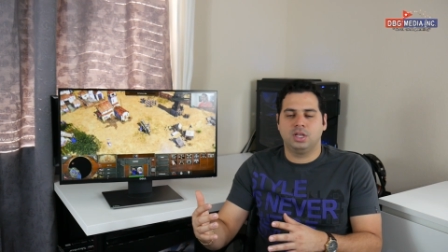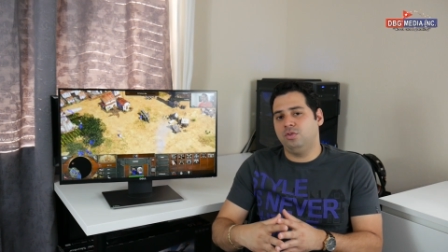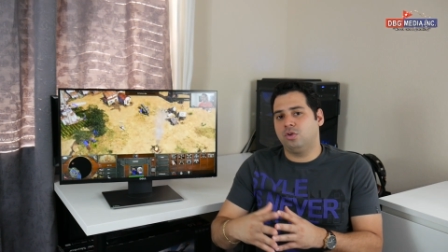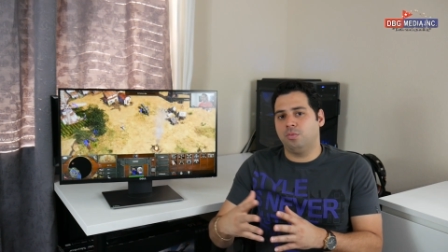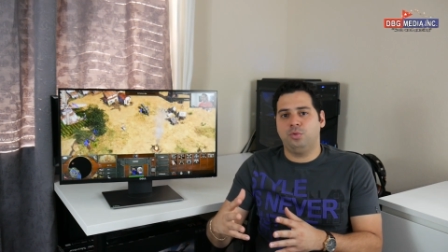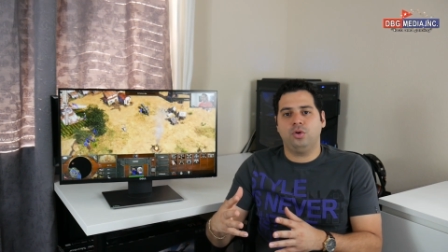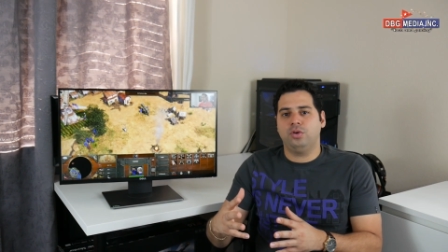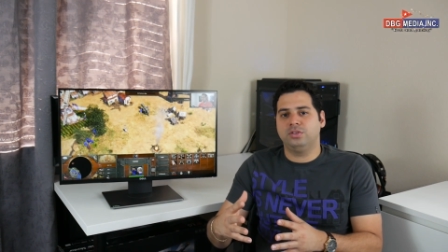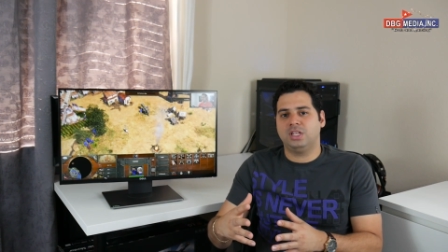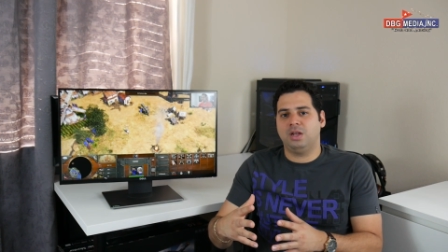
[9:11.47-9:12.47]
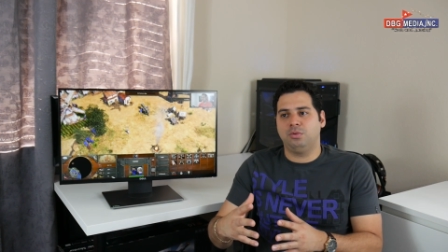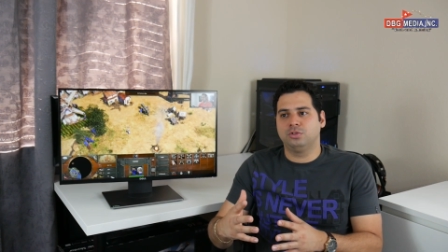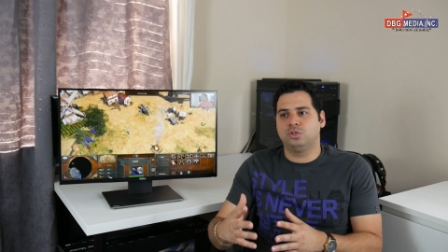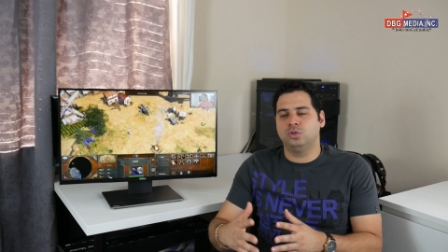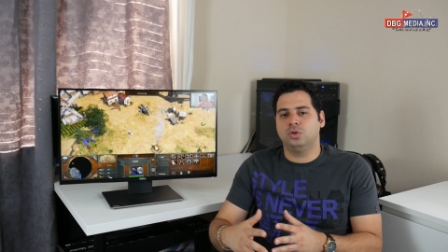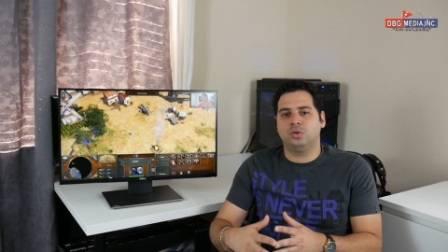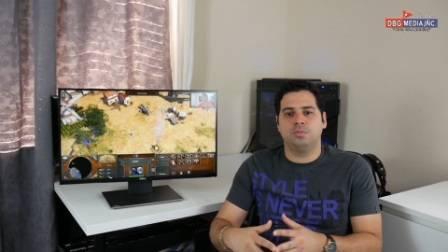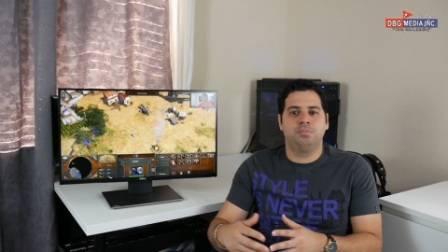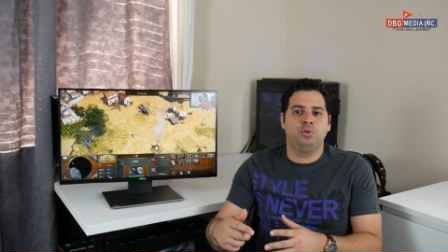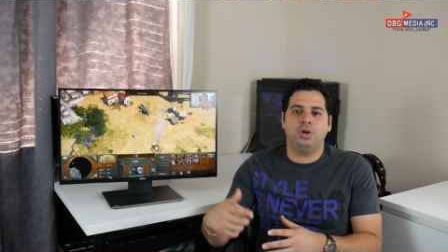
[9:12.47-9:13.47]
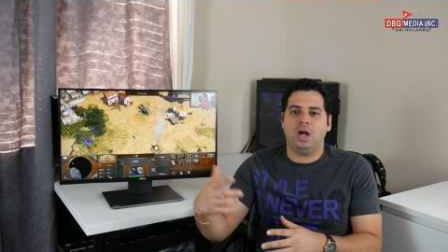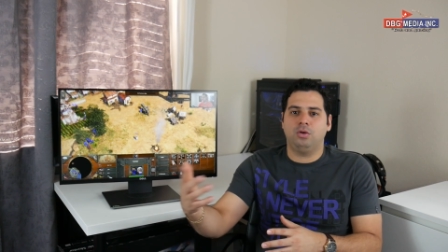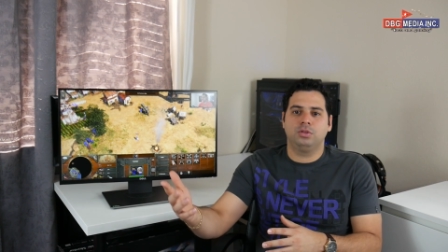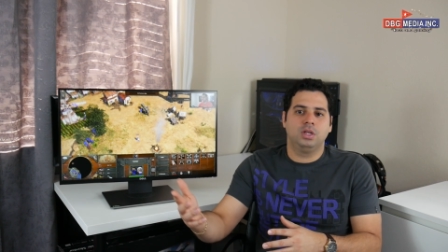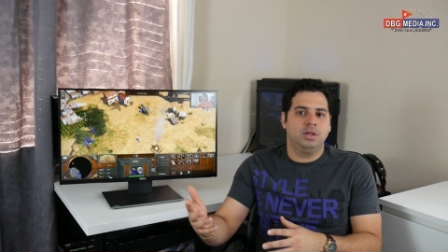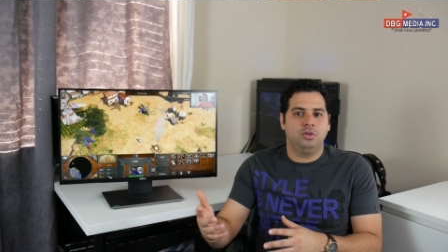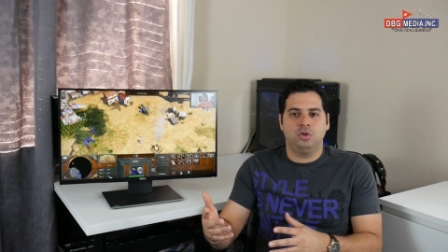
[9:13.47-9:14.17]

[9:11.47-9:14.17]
If your computer is able to put out,